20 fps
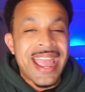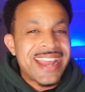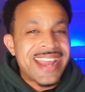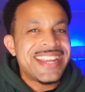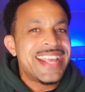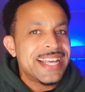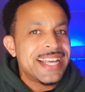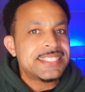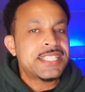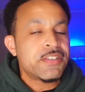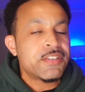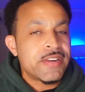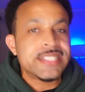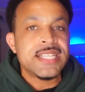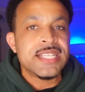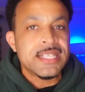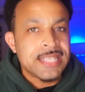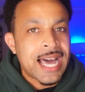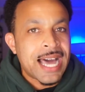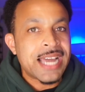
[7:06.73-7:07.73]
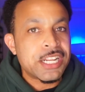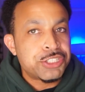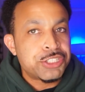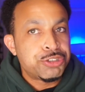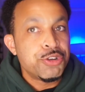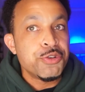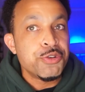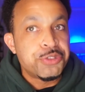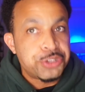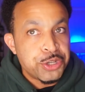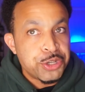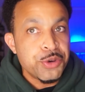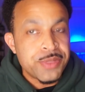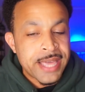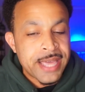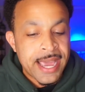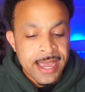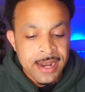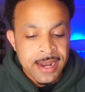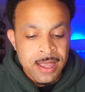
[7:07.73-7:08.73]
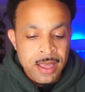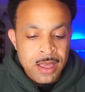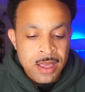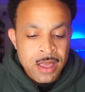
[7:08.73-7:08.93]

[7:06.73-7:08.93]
And yes, there is a lot of truth to that.